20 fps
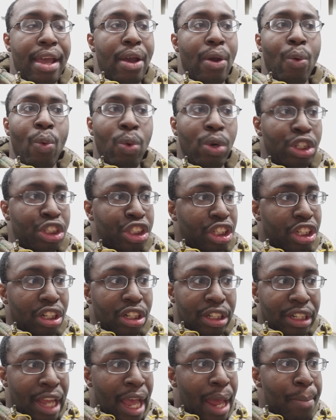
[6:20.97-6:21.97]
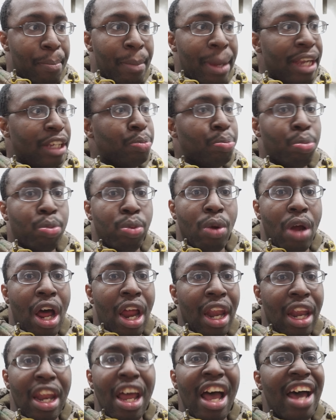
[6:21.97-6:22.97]
which that makes a
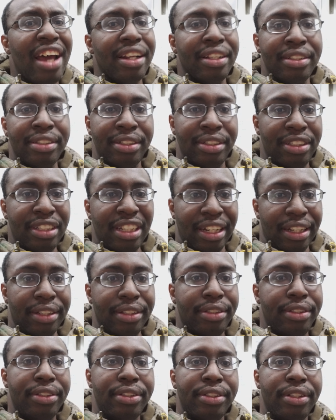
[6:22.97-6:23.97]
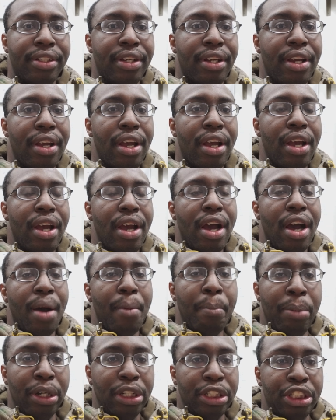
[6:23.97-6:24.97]
lot of sense.
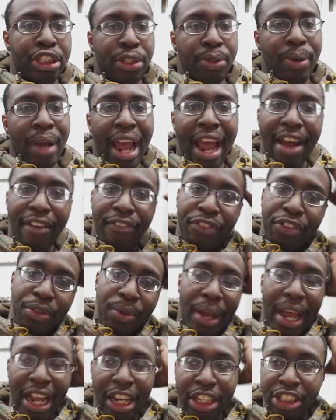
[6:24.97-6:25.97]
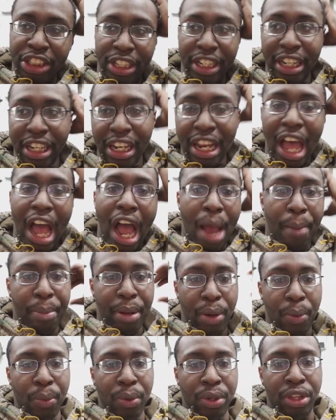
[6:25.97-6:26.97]
But you have to actually
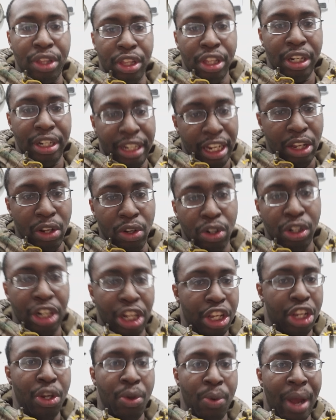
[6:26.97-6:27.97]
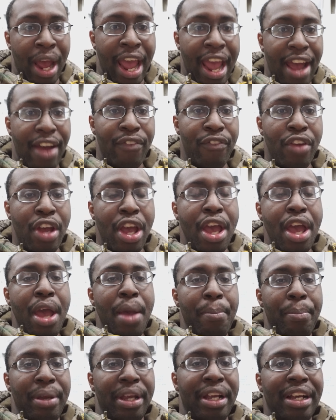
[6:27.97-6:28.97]
lobby with the dealer that you have,
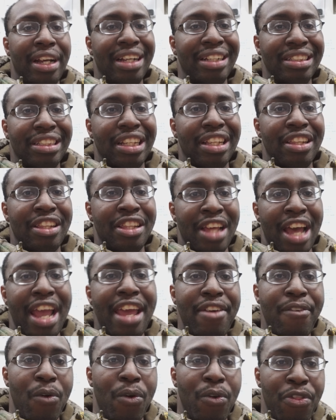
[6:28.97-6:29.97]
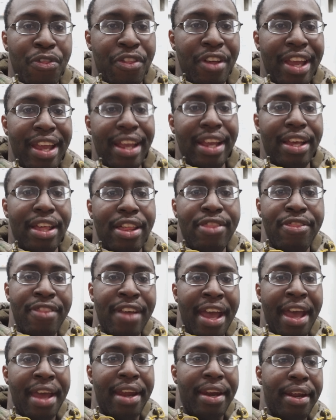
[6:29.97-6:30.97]
because they will think
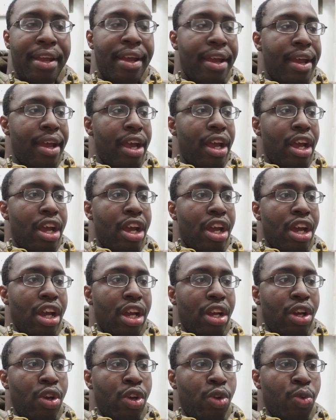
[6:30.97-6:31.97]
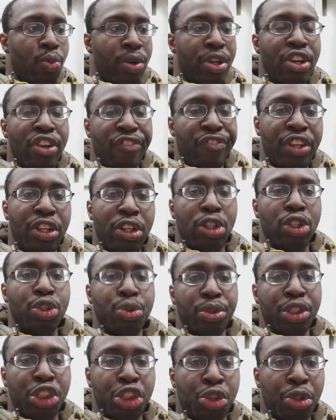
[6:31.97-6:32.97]
that when your vehicle's
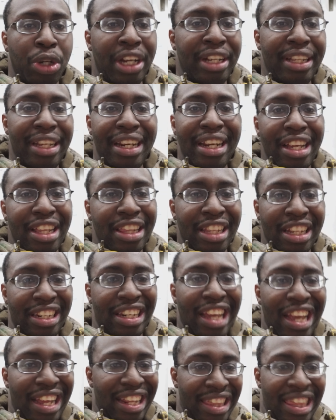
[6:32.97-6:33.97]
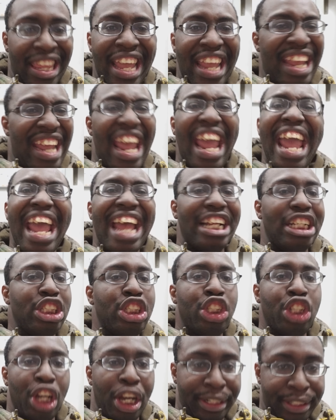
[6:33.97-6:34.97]
restricted, that they
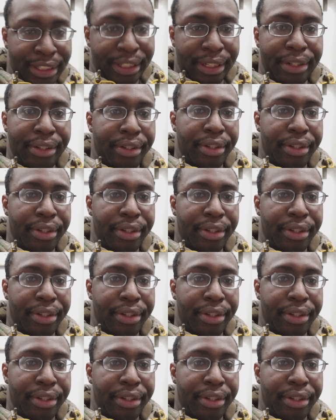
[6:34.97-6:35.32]
can't touch it.